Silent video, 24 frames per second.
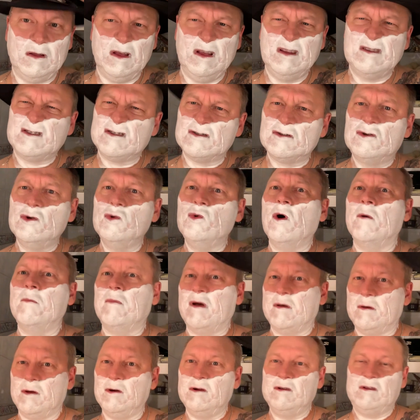It's too warm.
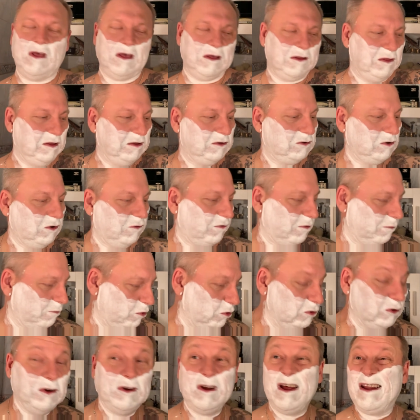I'm gonna take this off and
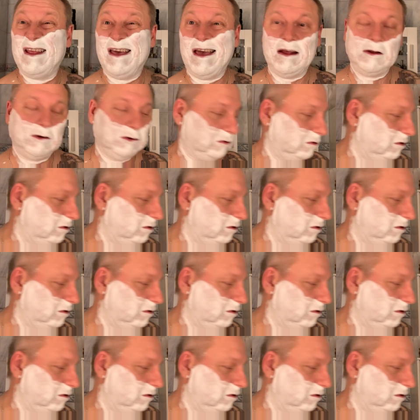put another hat